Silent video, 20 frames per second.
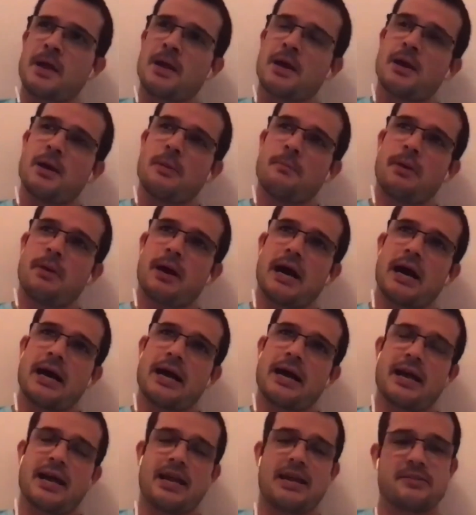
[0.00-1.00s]
By
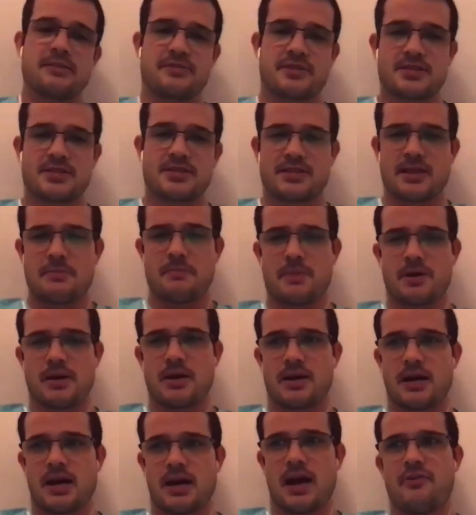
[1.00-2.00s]
end of December, I
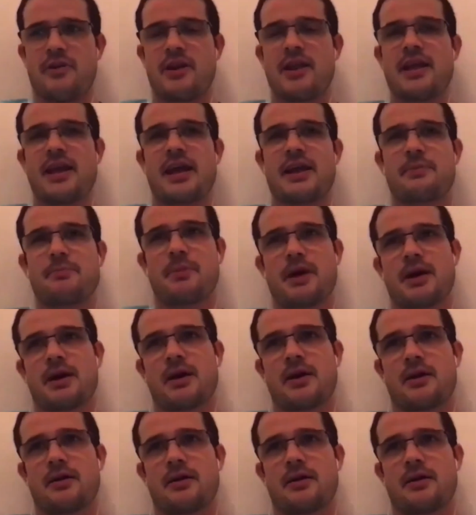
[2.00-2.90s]
already had my